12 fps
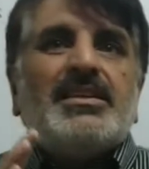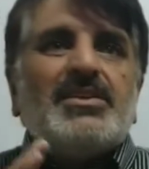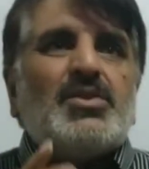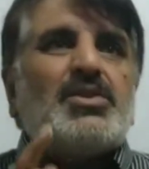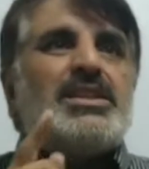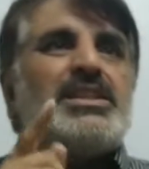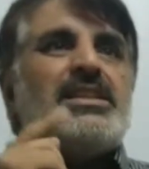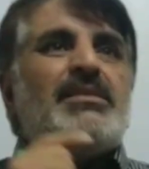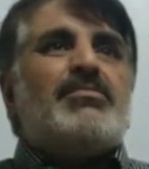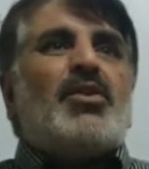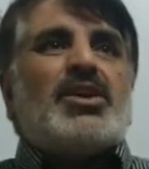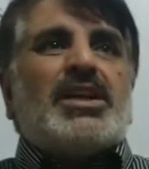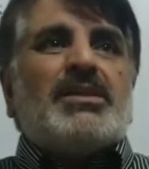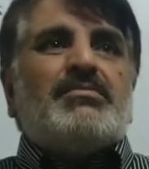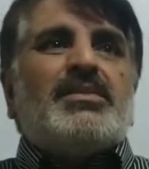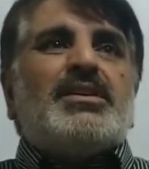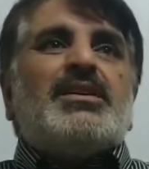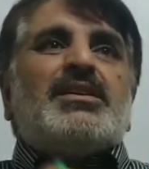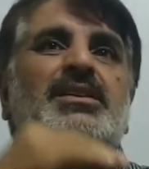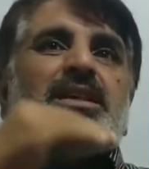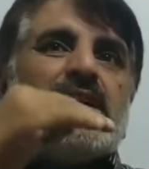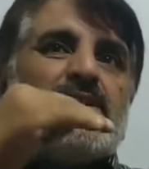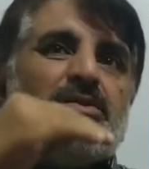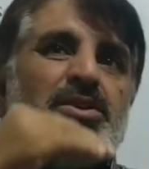So this is important
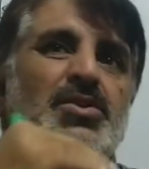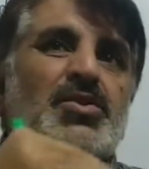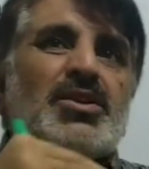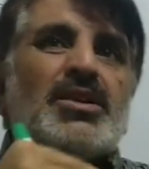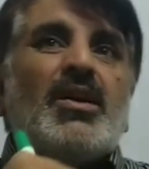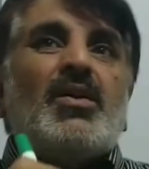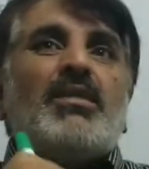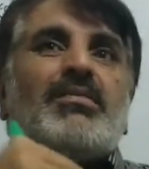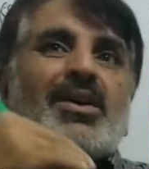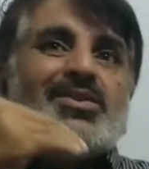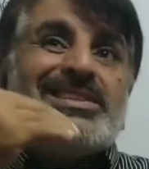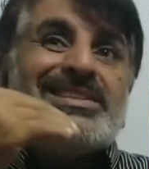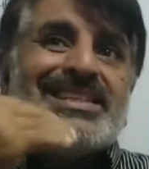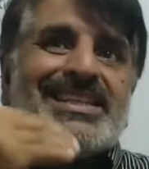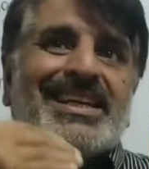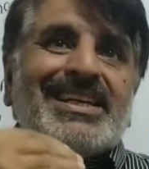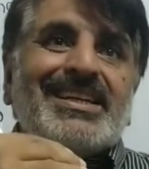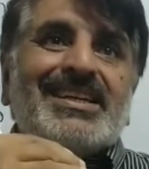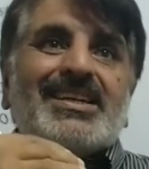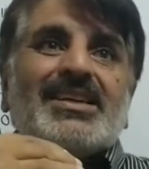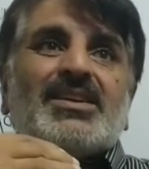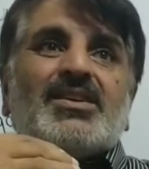that we should know about setting,